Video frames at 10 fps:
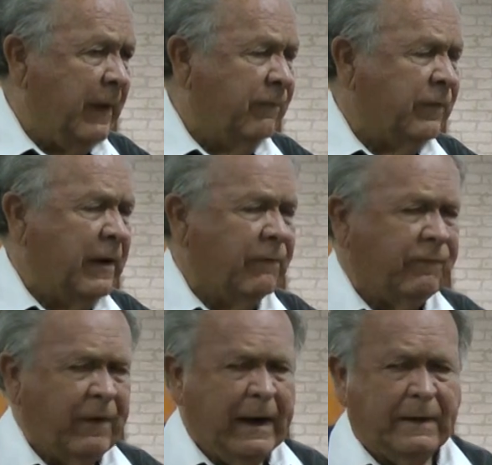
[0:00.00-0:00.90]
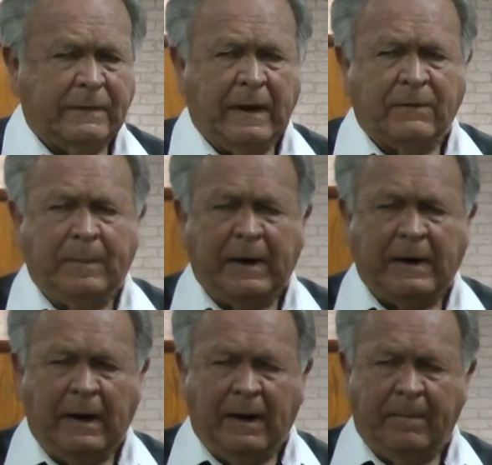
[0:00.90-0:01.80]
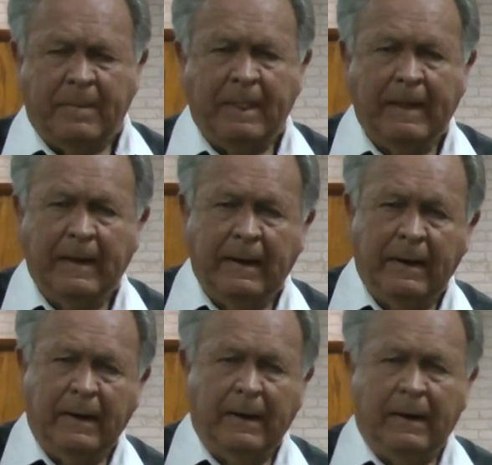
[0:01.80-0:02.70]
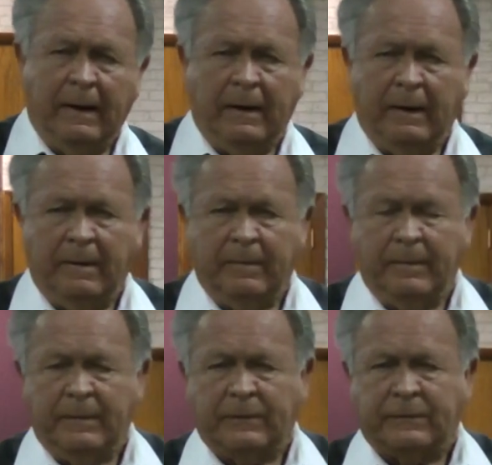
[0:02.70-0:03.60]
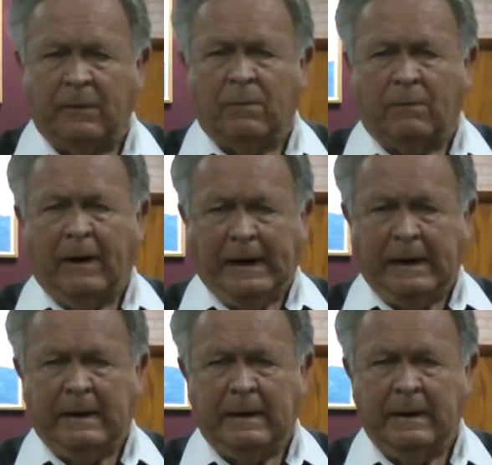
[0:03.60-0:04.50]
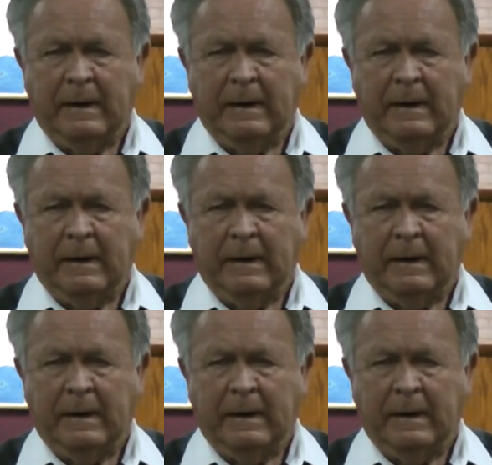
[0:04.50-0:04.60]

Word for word: if the offense has become uh, so great